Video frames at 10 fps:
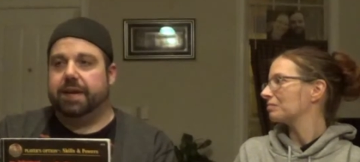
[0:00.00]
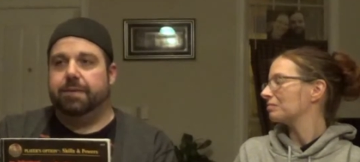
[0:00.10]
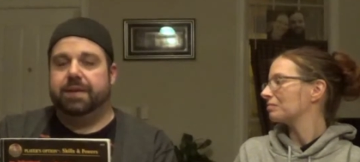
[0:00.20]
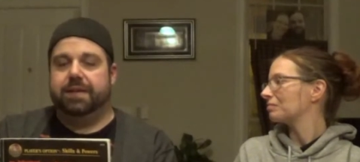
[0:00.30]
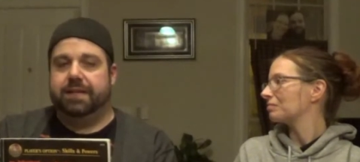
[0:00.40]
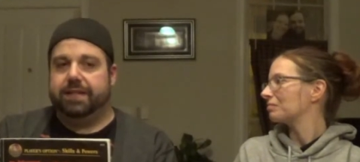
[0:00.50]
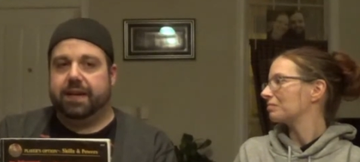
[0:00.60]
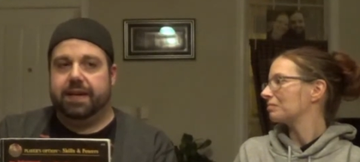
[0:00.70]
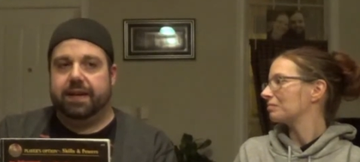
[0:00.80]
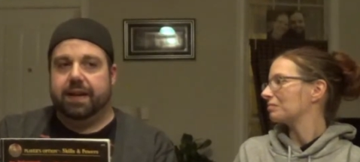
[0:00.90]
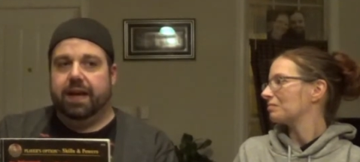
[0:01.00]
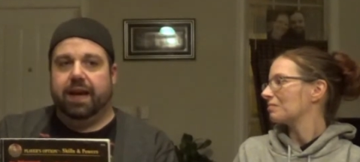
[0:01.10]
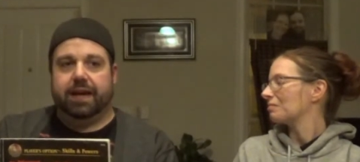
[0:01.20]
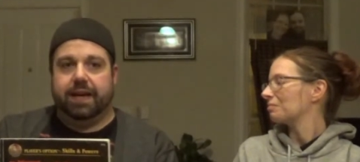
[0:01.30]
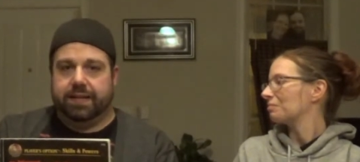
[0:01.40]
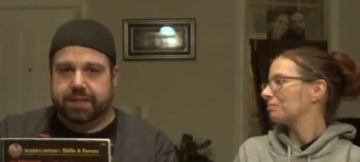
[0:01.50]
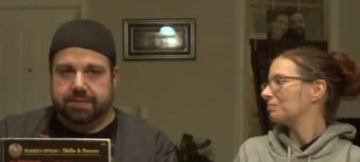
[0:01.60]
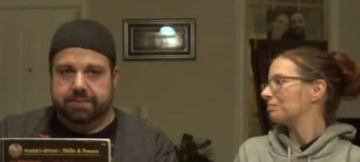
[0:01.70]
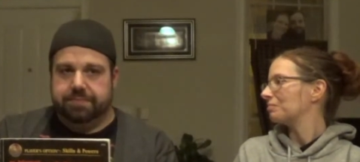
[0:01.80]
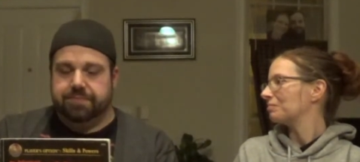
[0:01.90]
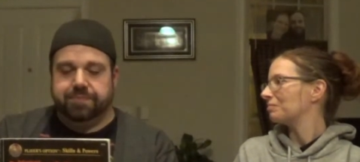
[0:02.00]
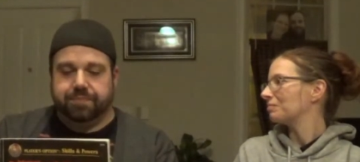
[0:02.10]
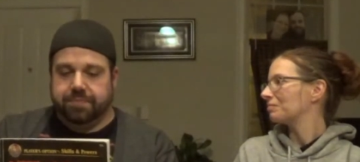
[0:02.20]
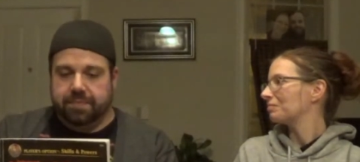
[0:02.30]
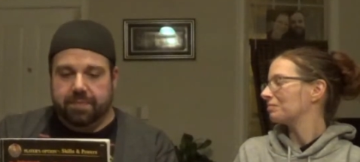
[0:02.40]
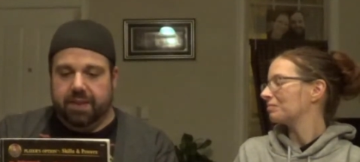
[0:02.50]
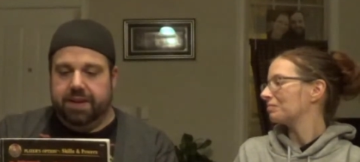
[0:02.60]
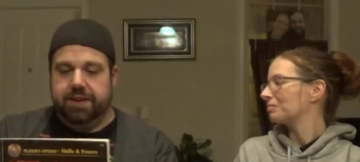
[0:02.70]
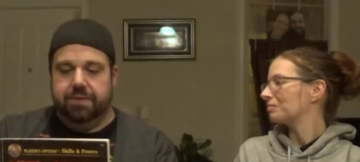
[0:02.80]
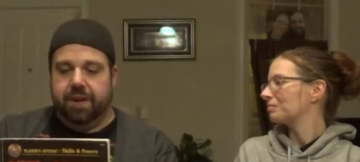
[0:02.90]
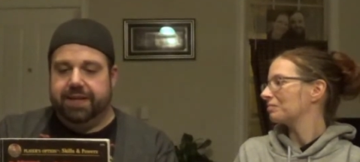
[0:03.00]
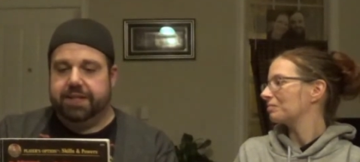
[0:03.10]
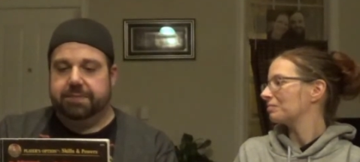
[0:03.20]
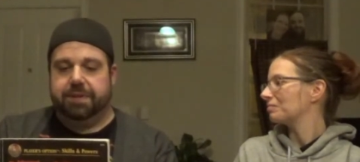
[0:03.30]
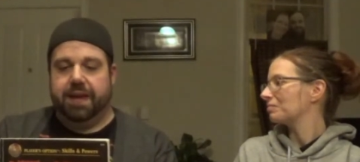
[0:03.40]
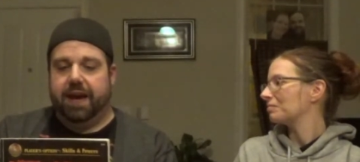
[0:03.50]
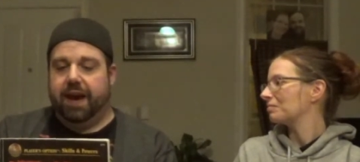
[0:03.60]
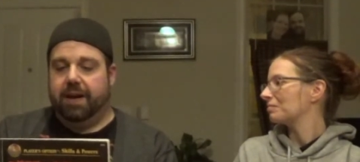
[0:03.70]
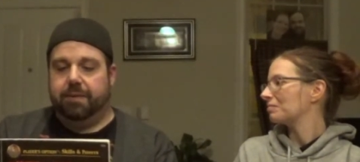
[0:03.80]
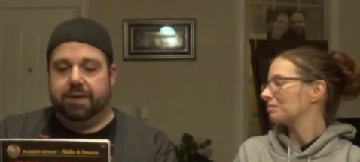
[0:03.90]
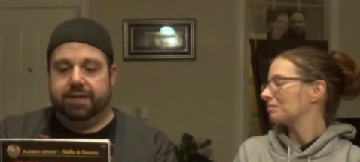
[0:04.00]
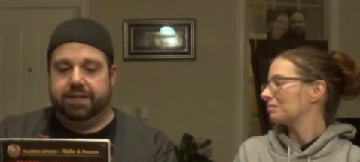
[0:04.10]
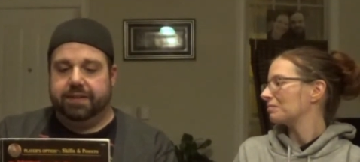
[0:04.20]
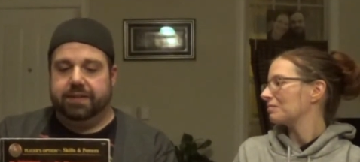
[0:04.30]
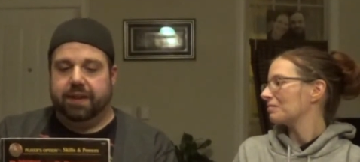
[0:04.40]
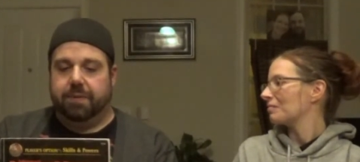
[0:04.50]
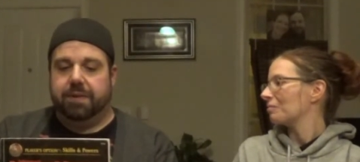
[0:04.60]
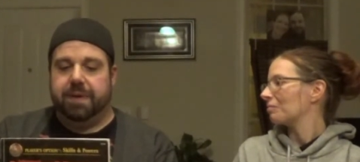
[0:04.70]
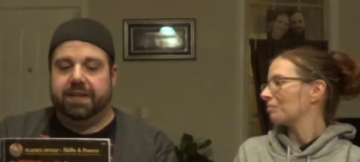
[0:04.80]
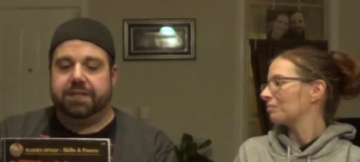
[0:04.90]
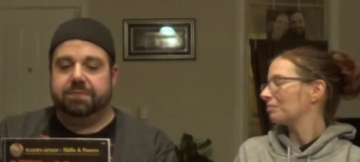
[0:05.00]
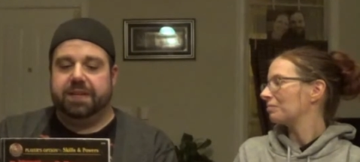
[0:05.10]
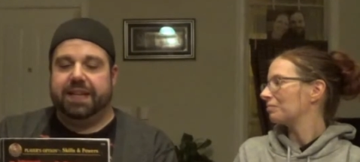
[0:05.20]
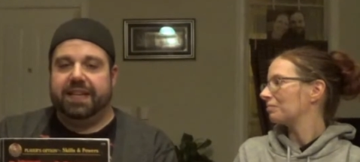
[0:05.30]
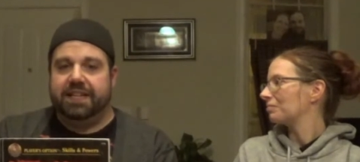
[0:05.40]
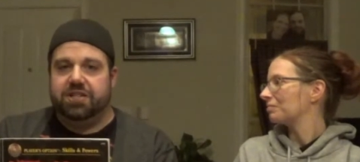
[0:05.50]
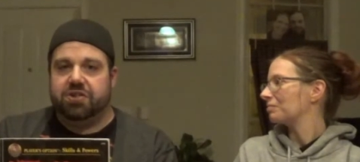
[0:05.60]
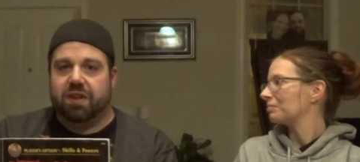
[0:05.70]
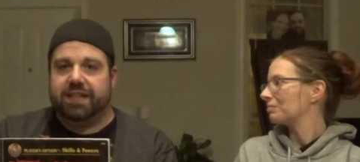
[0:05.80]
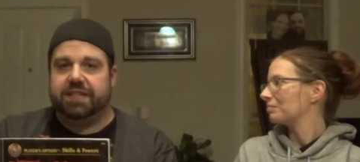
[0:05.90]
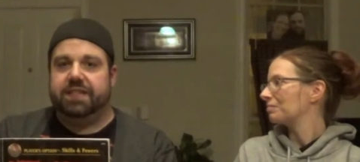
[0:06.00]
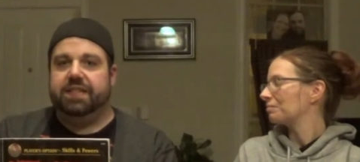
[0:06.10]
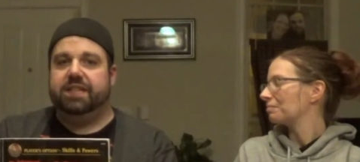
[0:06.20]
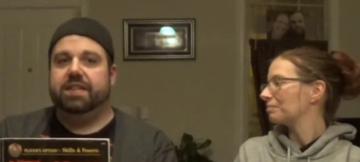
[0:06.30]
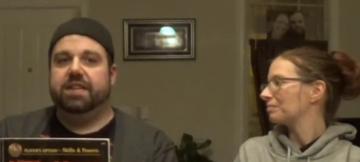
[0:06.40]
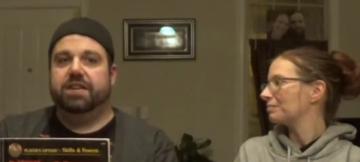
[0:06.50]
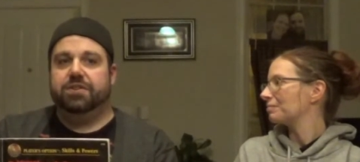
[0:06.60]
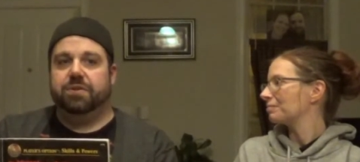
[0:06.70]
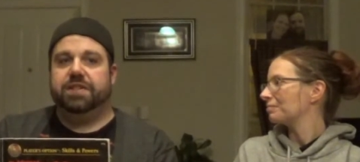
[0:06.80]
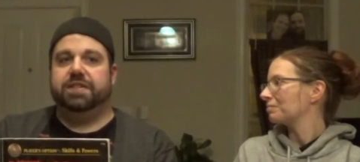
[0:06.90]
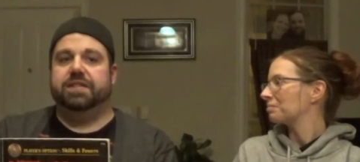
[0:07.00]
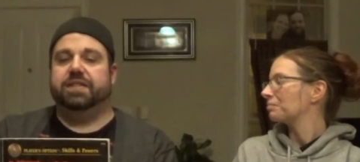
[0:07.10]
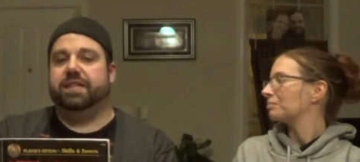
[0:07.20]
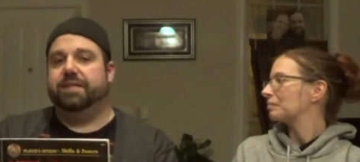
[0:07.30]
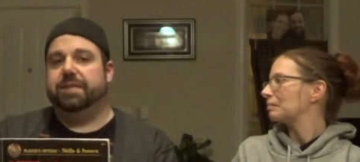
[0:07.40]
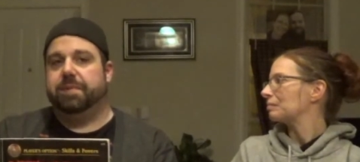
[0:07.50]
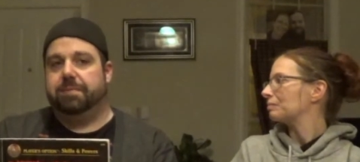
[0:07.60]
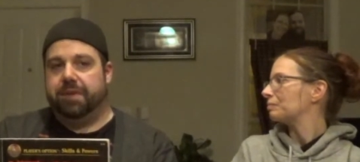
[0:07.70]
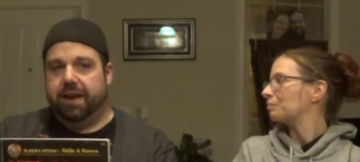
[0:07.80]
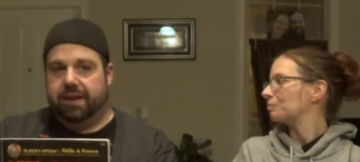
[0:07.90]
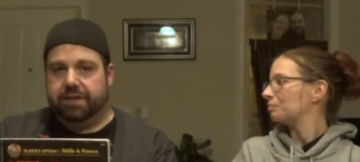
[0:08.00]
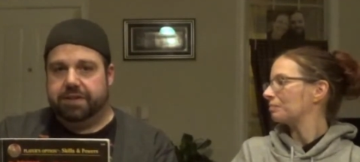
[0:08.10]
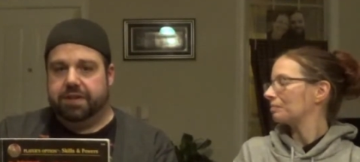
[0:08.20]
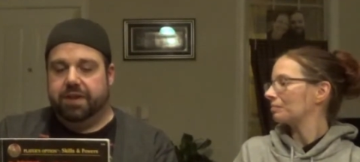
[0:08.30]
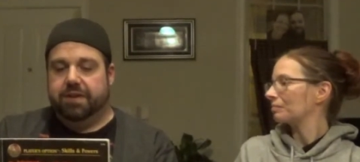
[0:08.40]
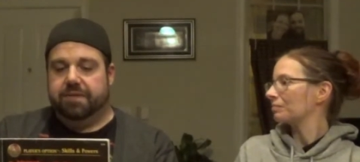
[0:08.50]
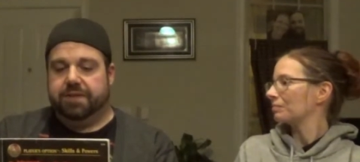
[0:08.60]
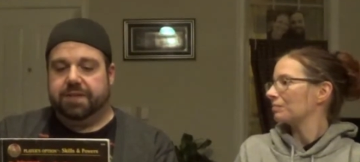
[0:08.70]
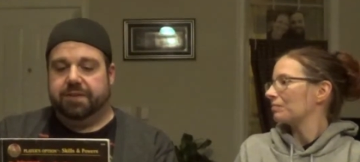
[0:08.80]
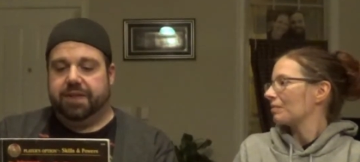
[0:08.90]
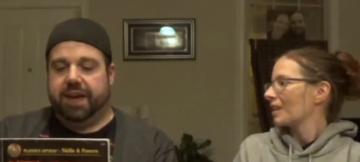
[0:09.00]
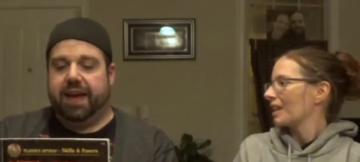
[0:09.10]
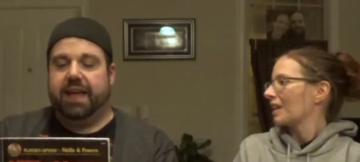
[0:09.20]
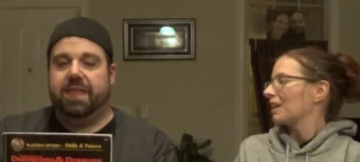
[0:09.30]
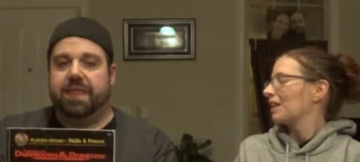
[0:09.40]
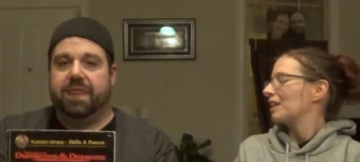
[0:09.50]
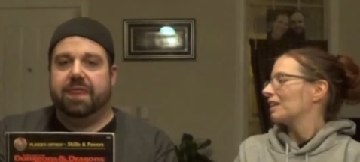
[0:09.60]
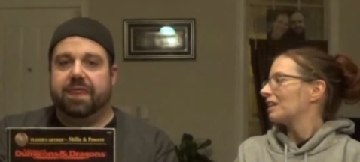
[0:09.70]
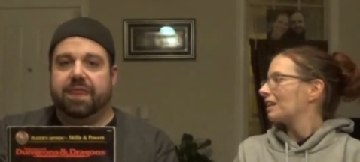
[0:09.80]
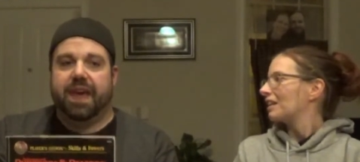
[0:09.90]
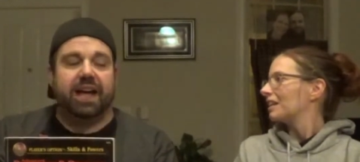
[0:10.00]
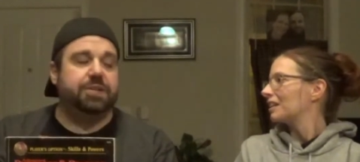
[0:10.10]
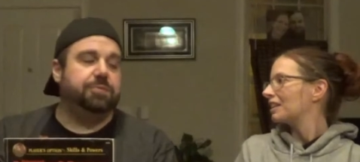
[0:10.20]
Speaker 1: I want to design a custom, a new race to play. I want to I want to make some interesting choices to give to my players for stuff like that. That's